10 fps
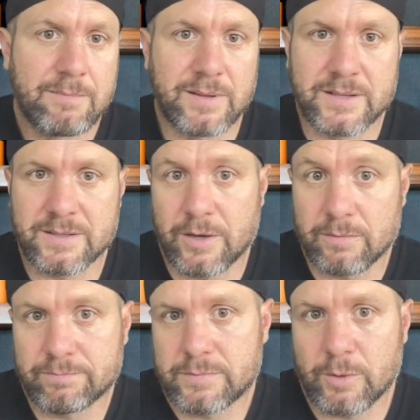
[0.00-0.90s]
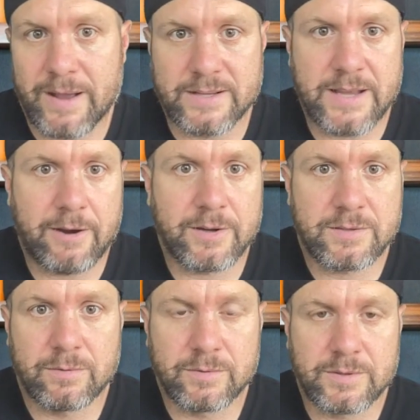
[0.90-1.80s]
plus Tobias
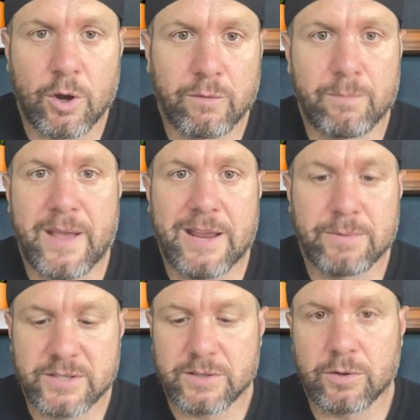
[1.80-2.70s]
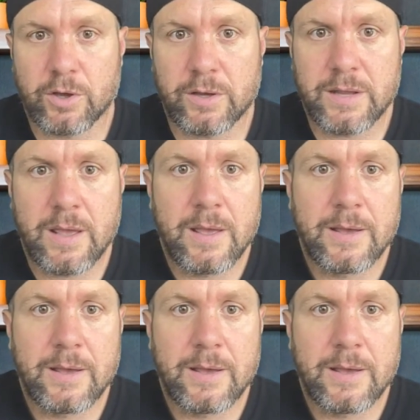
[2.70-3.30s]
Harris, who's overpaid but still good.